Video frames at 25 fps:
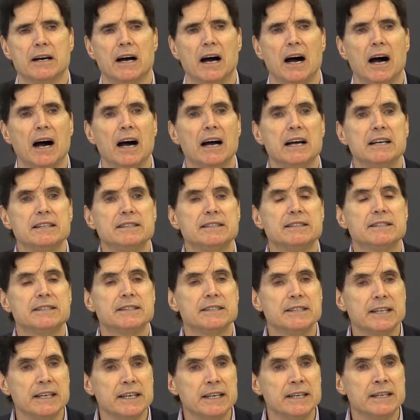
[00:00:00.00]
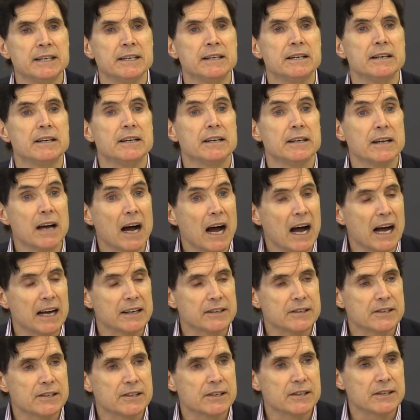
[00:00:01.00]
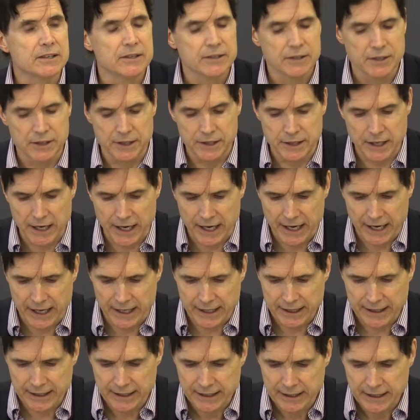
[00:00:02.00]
I sin not today.